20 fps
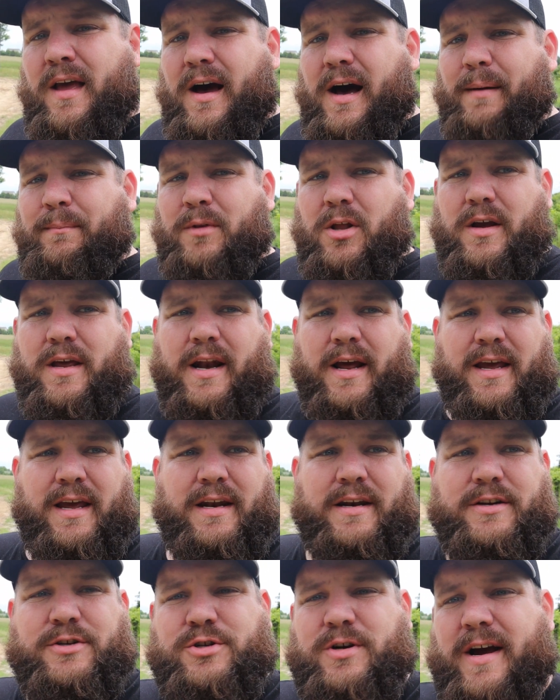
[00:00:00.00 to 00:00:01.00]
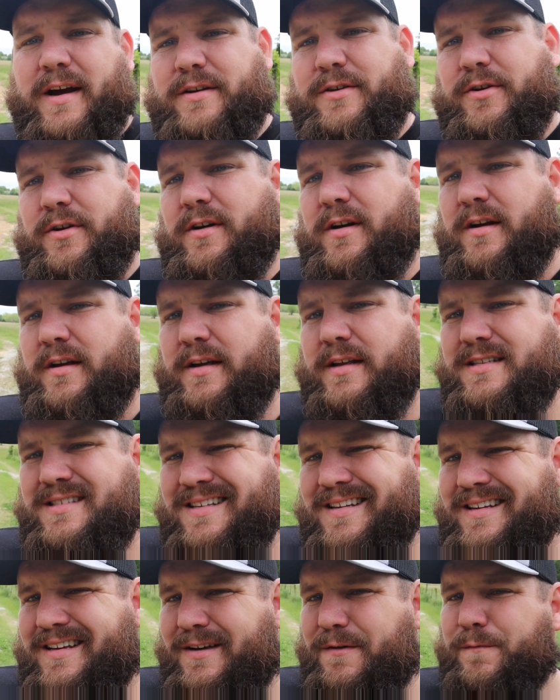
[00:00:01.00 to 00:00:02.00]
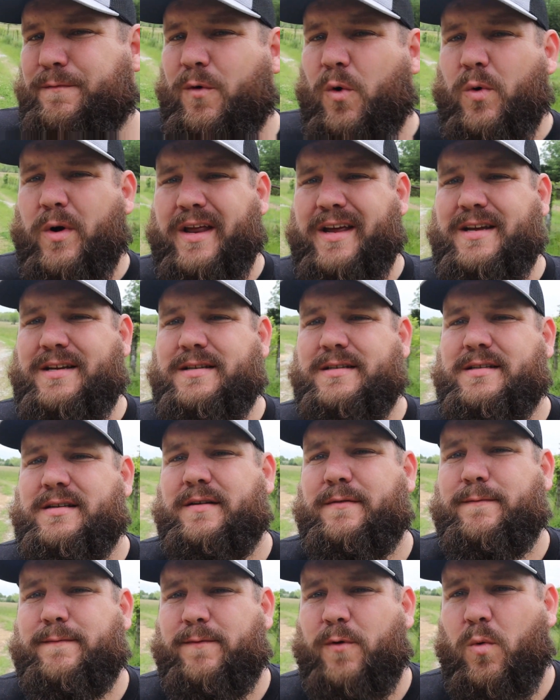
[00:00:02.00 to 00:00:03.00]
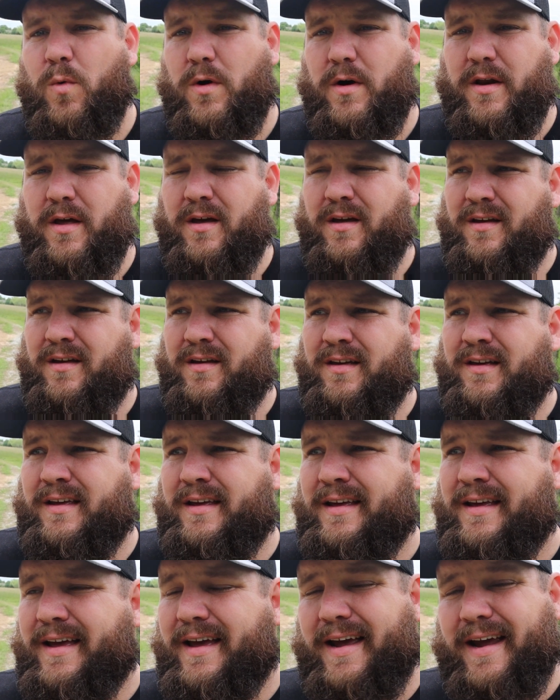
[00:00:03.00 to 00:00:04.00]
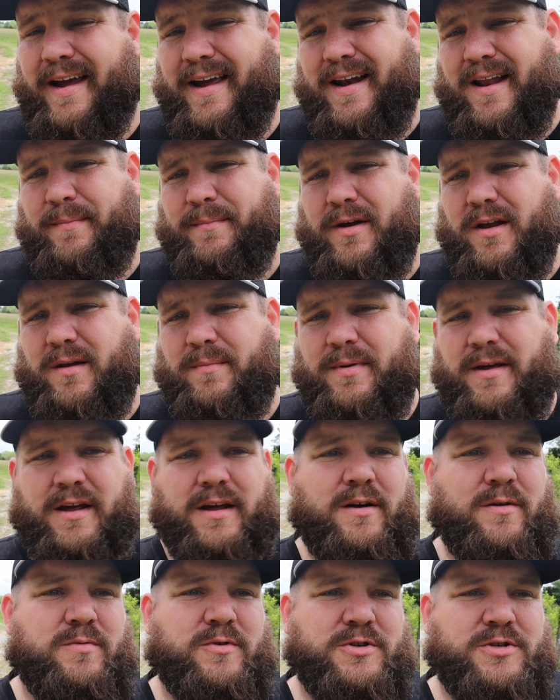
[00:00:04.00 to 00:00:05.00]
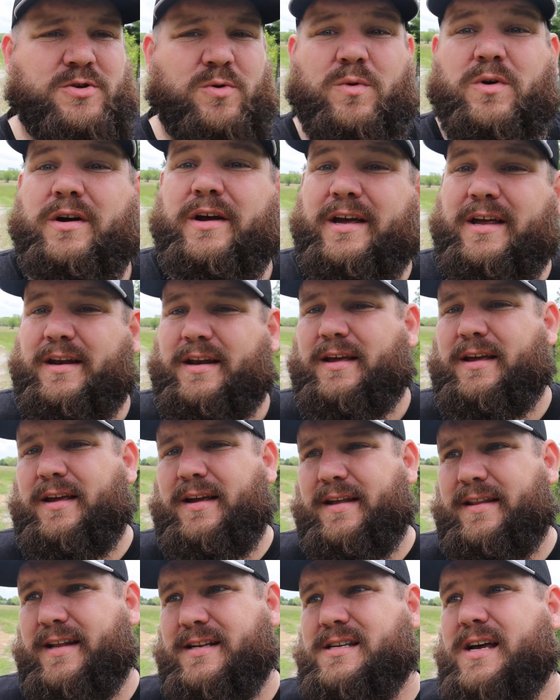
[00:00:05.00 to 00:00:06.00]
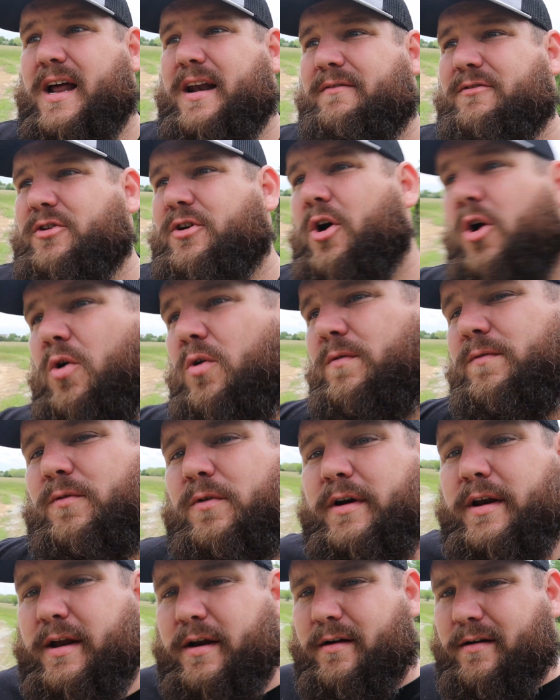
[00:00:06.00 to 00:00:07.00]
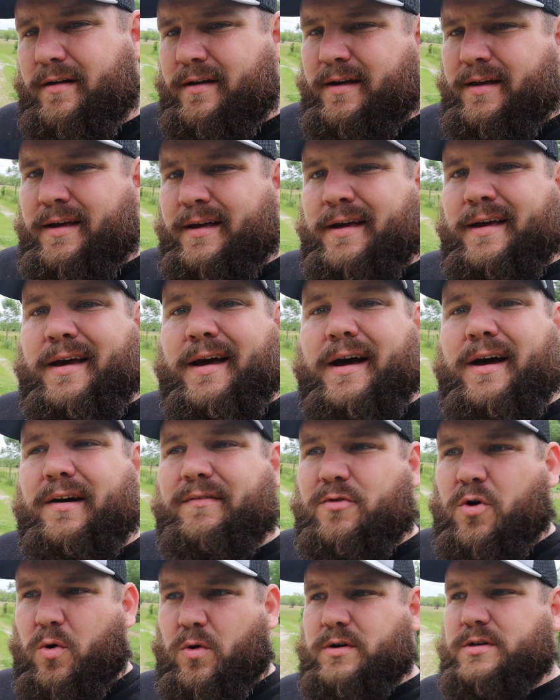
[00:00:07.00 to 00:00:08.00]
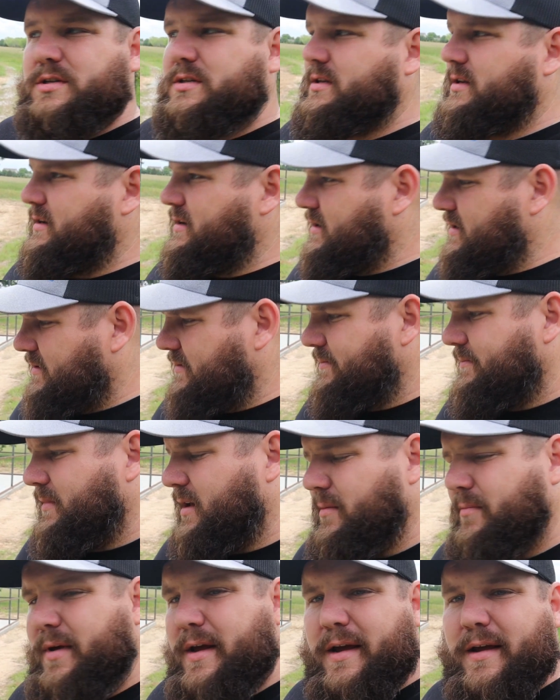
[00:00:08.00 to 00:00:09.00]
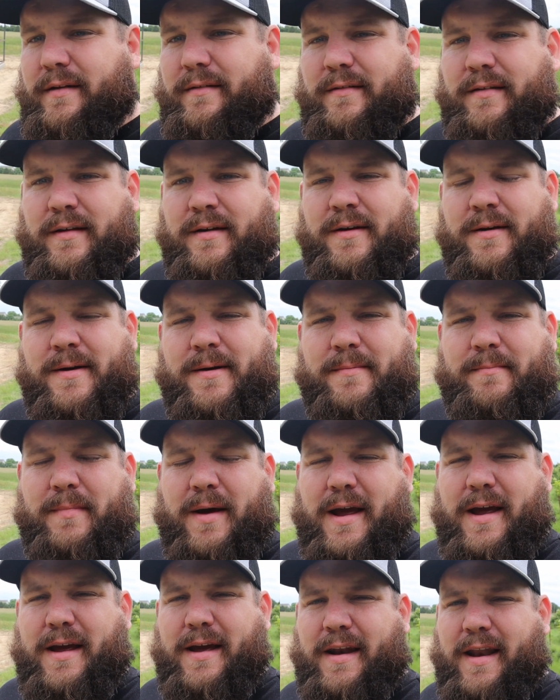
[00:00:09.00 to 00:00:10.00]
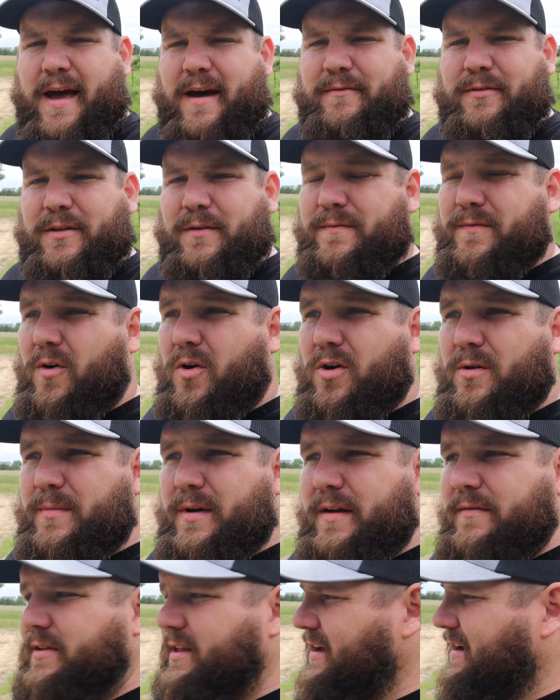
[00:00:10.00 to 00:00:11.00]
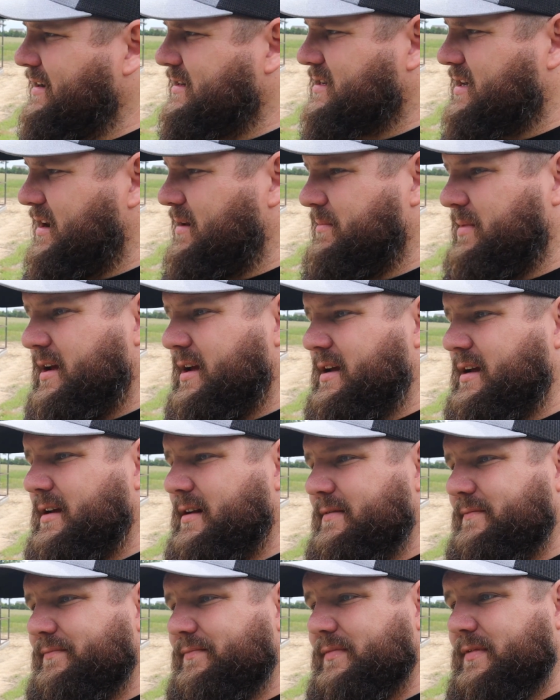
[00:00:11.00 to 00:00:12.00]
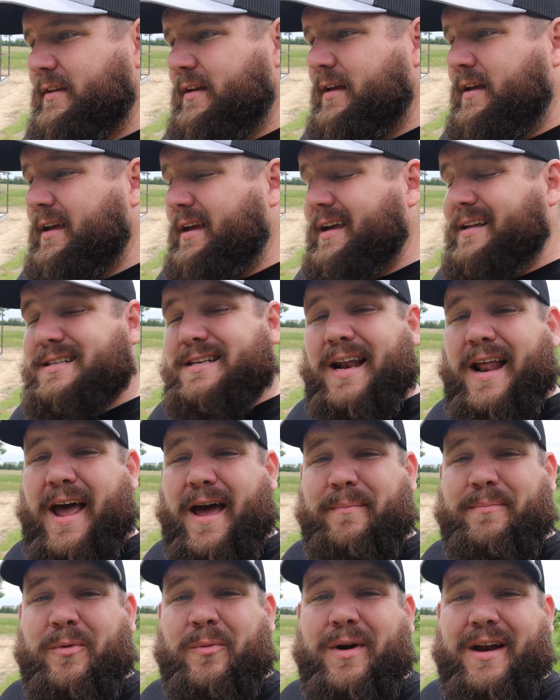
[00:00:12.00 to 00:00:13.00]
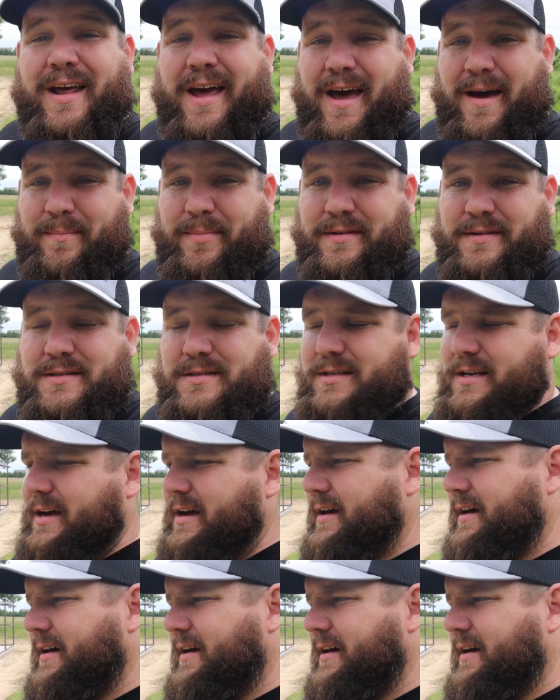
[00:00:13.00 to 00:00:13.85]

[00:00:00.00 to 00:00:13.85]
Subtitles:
I'm looking at getting a tractor. It's a 40s Ford, and I'm gonna be restoring it, and that's kind of the goal for in here. Of course, me being me and having the farm and everything, it's gonna happen when it happens.